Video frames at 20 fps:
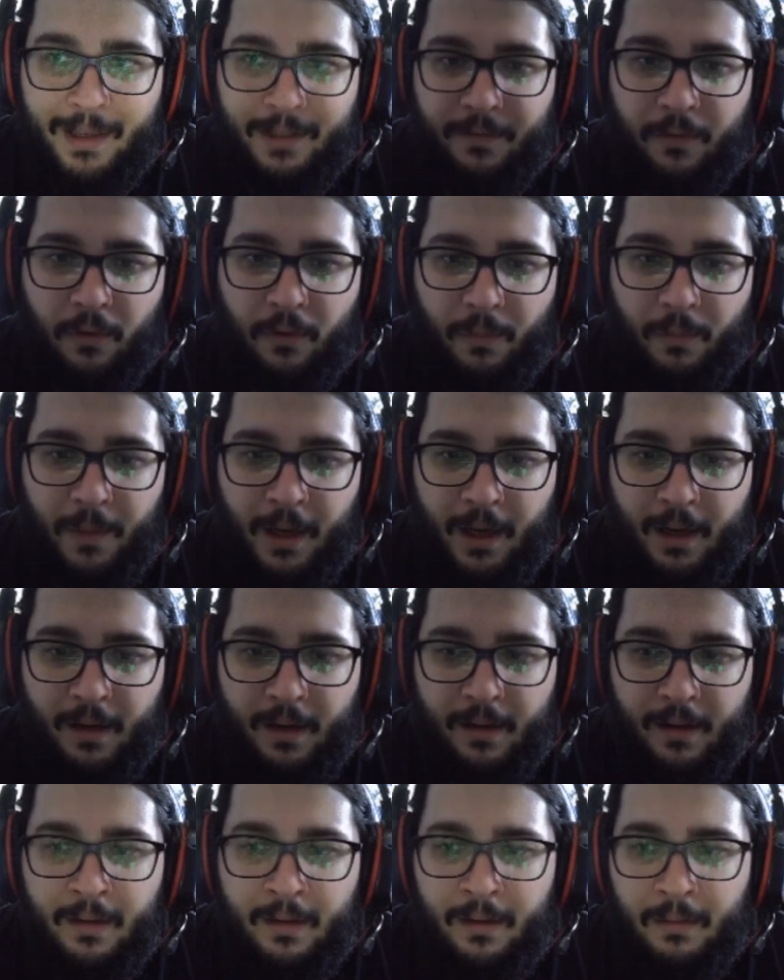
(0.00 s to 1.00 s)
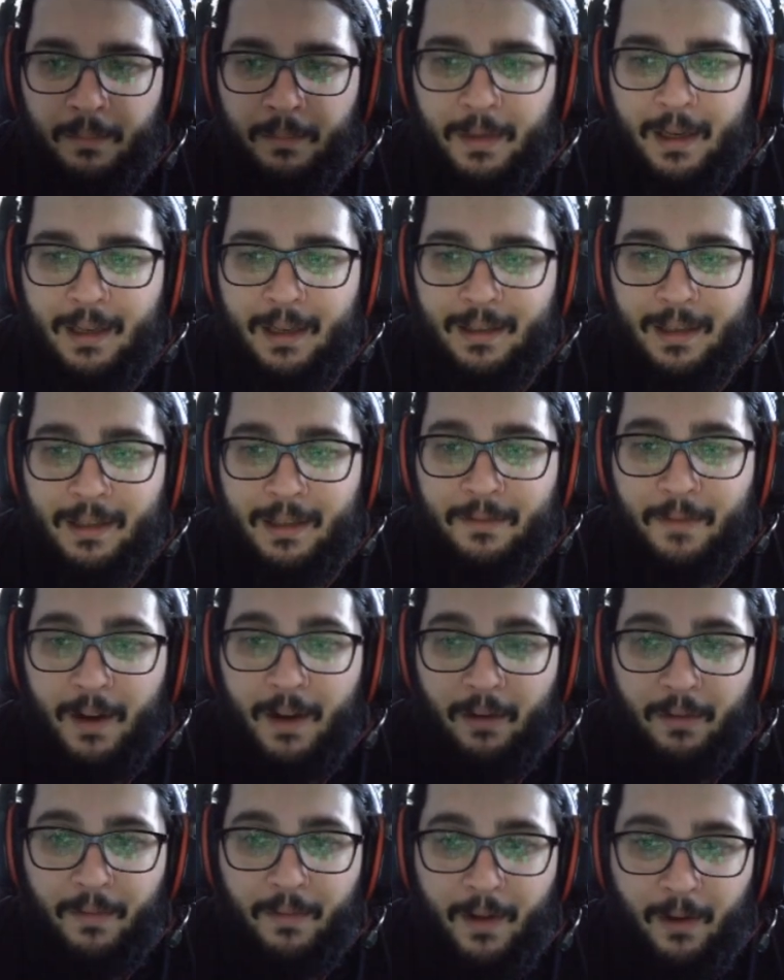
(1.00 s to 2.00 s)
for me, because it's
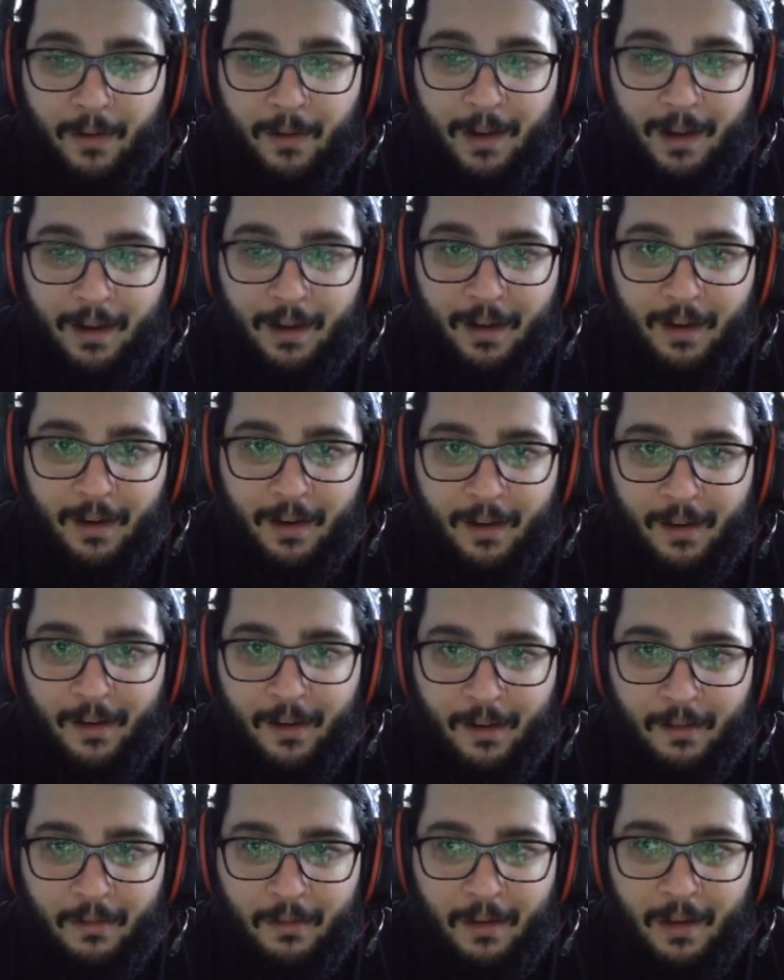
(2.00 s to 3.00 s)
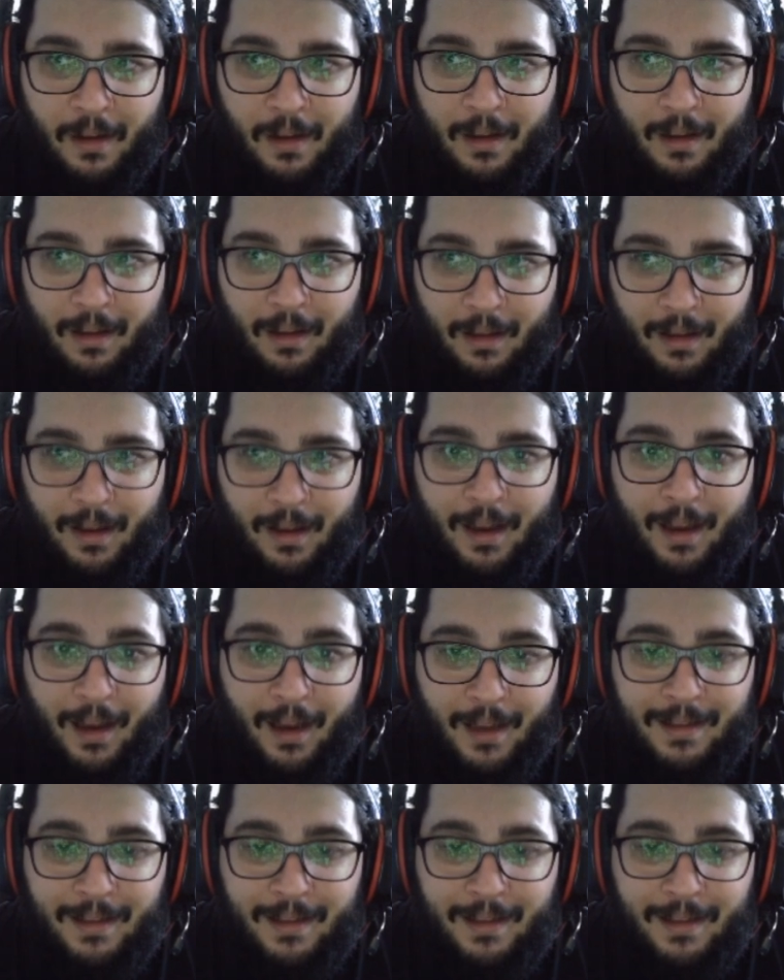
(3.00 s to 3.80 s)
very it's